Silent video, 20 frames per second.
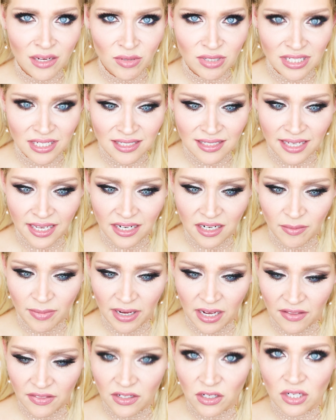I was excited
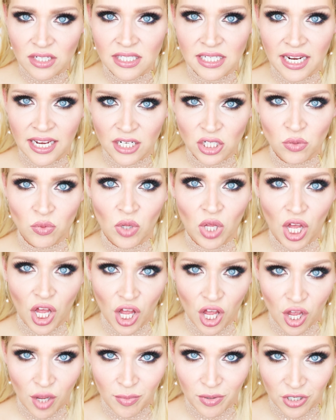about. There is an actual
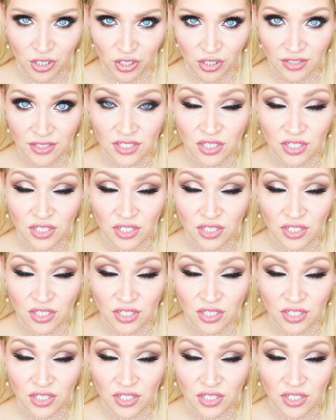auburn.